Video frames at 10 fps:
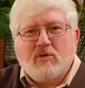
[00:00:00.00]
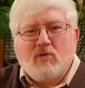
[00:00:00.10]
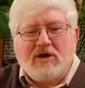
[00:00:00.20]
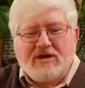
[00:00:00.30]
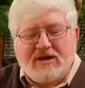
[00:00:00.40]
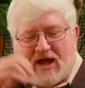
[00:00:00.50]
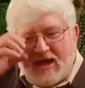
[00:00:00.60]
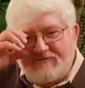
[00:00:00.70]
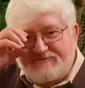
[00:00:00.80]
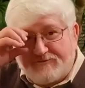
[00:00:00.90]
when
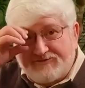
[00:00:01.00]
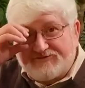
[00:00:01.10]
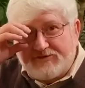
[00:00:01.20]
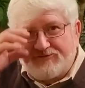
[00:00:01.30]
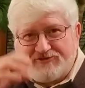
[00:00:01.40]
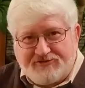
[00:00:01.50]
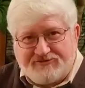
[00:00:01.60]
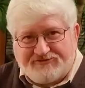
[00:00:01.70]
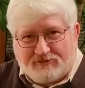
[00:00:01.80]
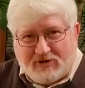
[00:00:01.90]
I first
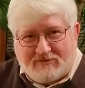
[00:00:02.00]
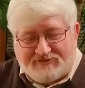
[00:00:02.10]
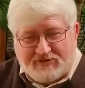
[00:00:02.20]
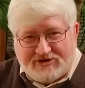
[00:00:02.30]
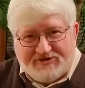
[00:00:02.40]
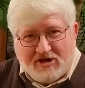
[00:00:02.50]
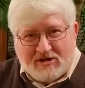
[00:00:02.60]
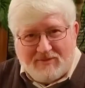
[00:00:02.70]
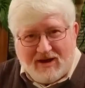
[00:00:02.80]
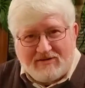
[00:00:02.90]
introduced what I was going to talk
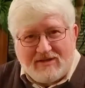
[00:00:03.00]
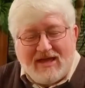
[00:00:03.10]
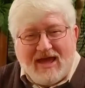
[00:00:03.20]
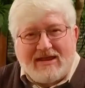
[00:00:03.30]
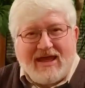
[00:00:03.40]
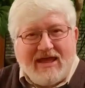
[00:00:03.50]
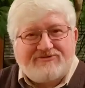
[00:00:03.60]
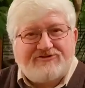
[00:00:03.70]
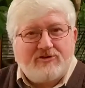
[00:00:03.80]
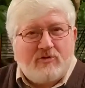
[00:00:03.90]
about and I
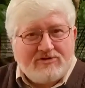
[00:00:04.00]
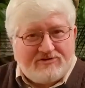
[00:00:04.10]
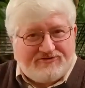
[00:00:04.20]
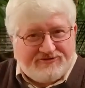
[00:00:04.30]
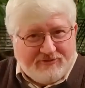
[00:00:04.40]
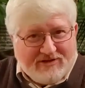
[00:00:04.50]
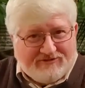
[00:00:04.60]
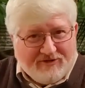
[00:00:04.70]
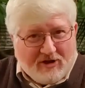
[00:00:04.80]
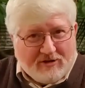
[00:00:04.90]
asked you what your
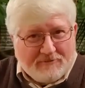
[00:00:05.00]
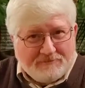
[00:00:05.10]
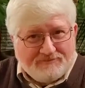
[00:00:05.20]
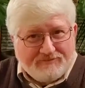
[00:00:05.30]
strengths are,